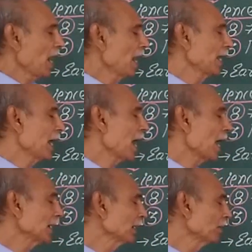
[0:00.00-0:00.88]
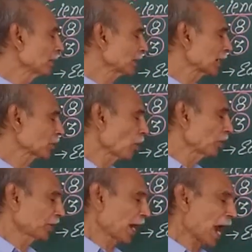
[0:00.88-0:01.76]
and as the muscles
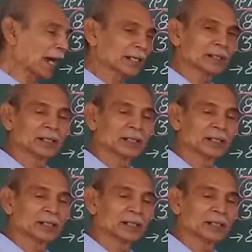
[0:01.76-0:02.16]
contract,